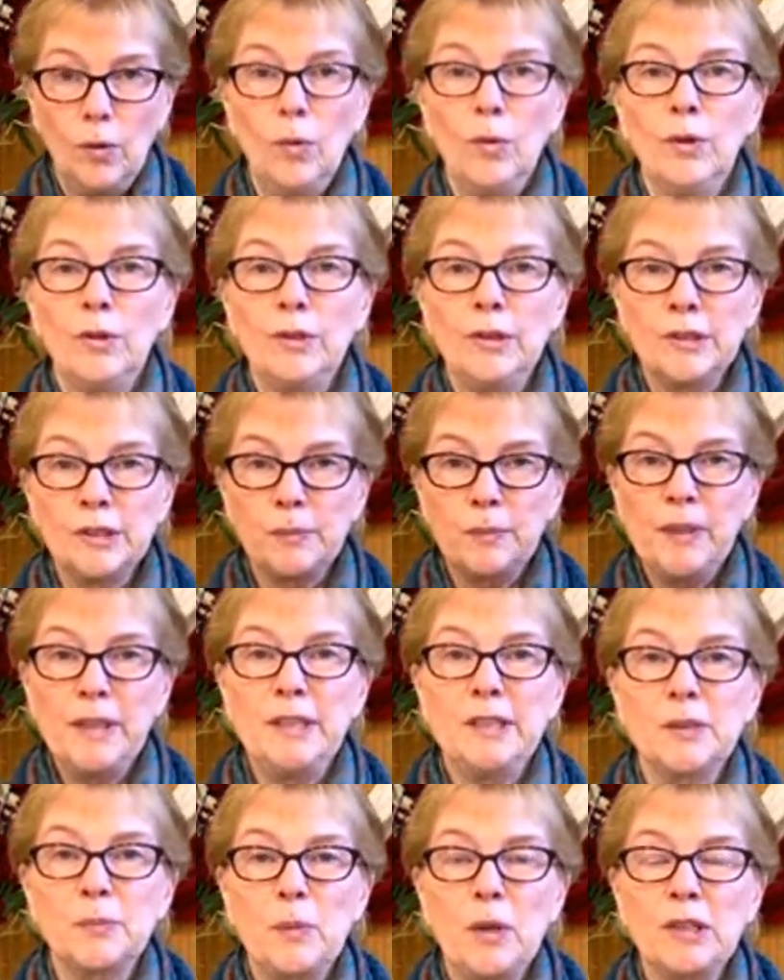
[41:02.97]
order as
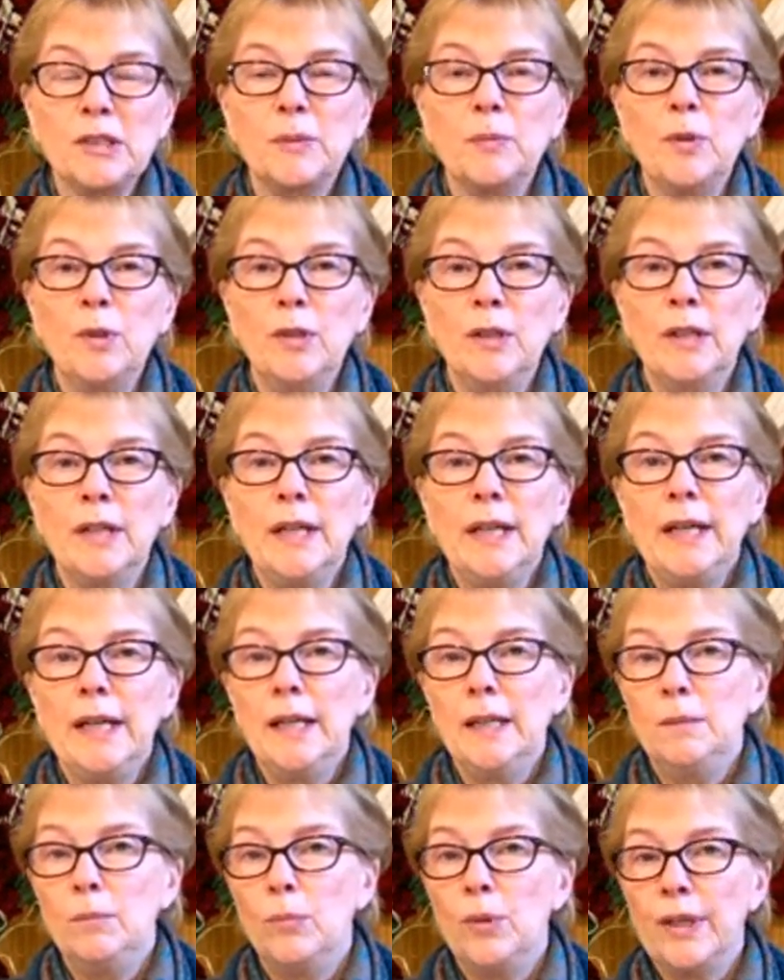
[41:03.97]
many as possible
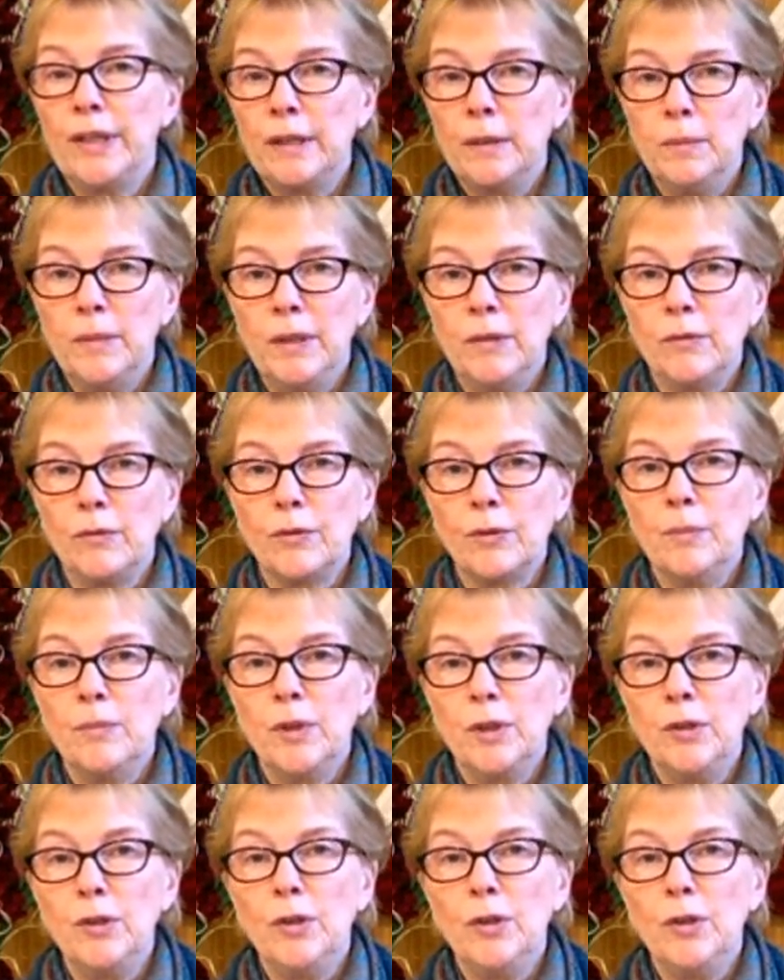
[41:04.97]
and bring them in from the